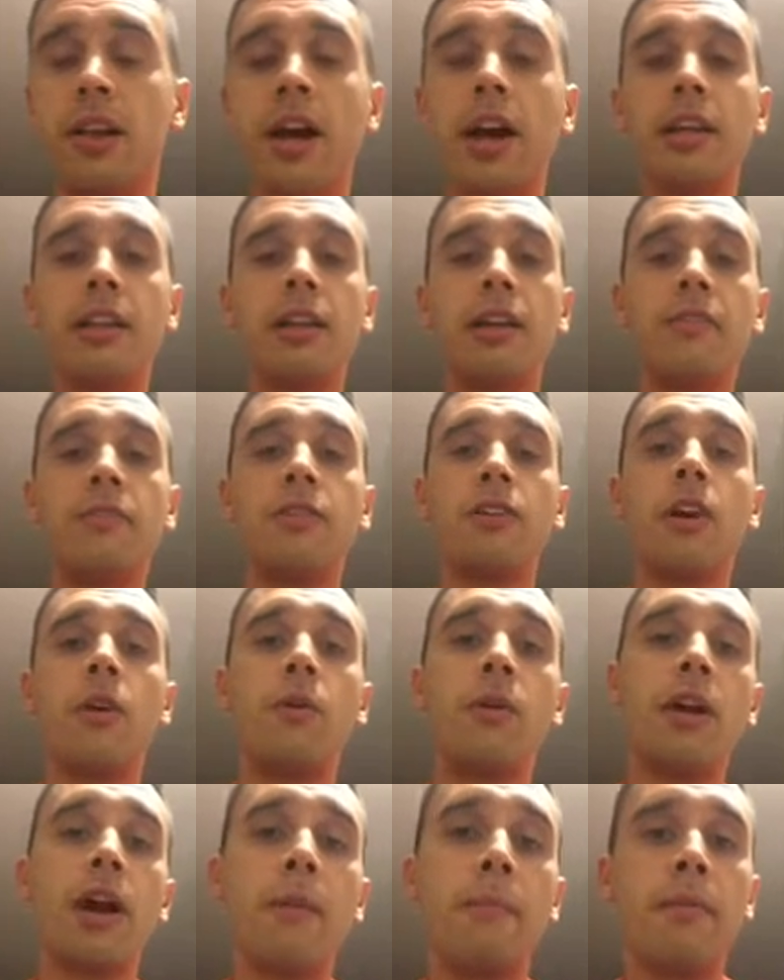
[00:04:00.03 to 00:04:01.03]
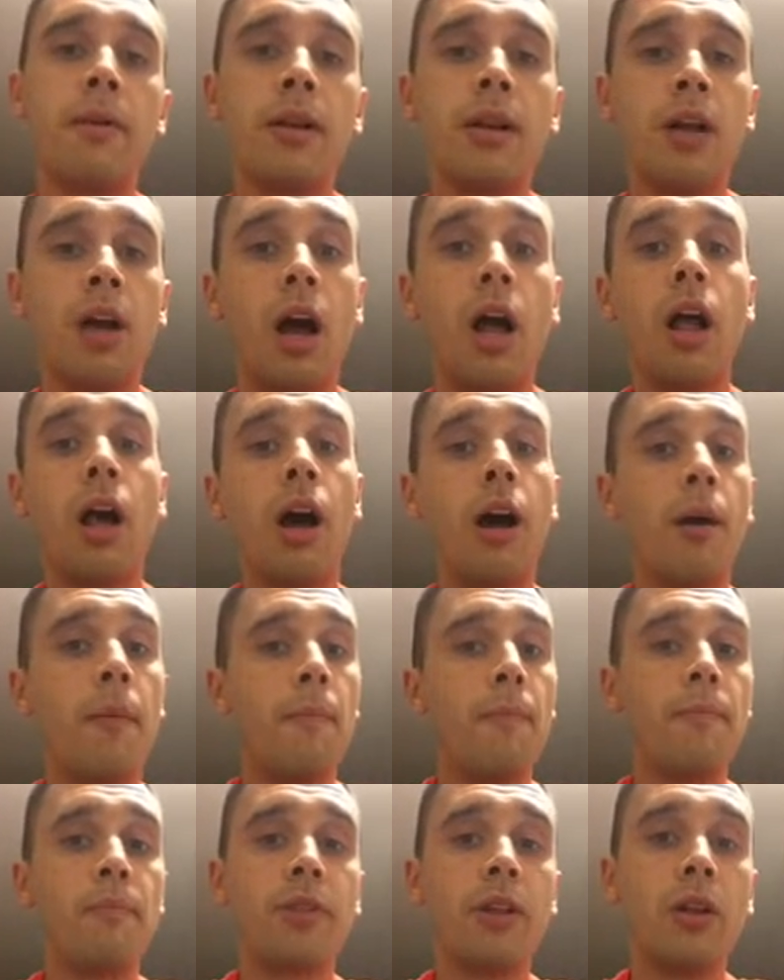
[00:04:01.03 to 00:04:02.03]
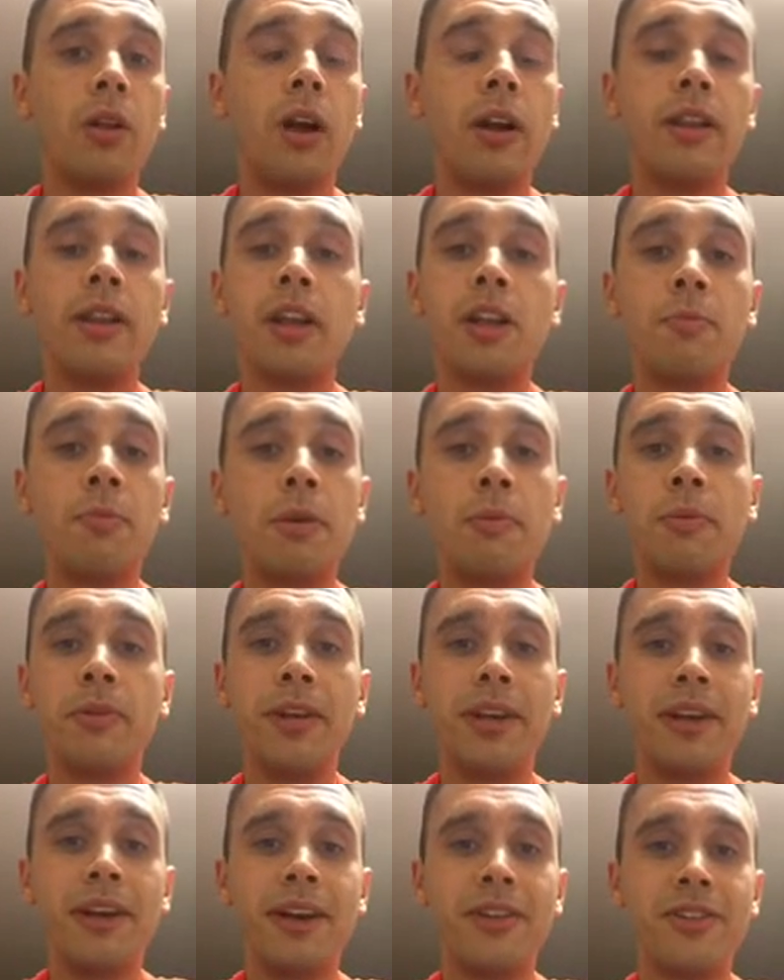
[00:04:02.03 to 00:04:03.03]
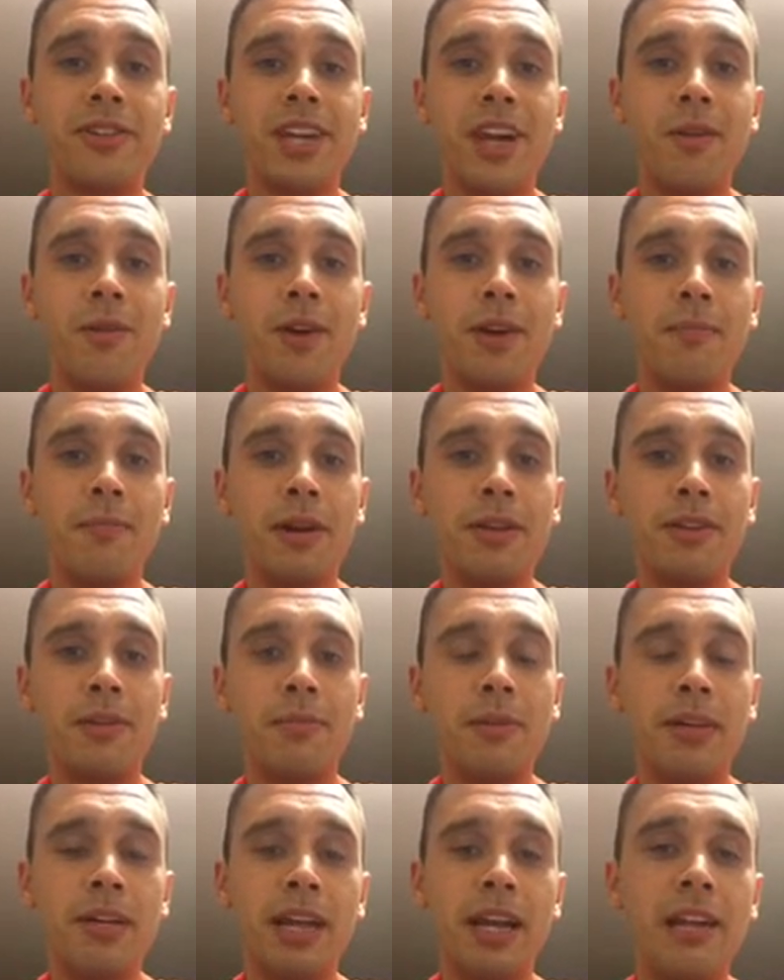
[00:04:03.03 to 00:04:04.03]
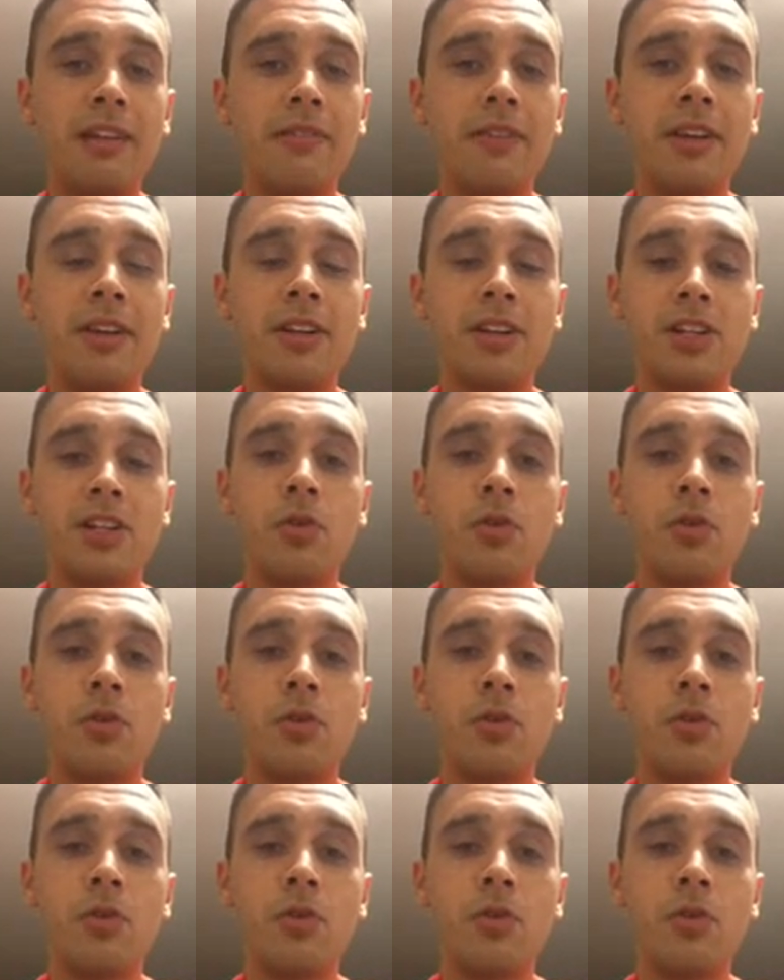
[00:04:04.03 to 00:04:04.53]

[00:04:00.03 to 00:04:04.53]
that I lived growing up, a lot of the other people didn't understand what it meant to be native either.